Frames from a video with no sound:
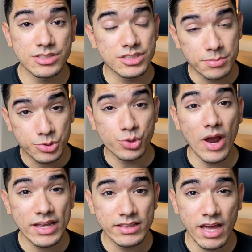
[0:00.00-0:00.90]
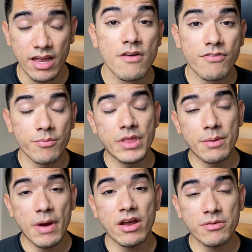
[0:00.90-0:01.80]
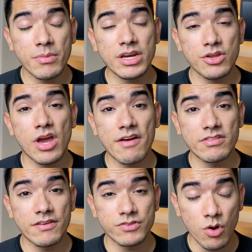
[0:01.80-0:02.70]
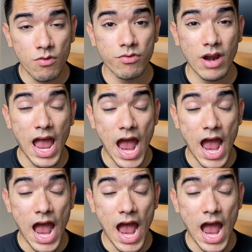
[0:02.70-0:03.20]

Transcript: subtract that from the amount of money you have left over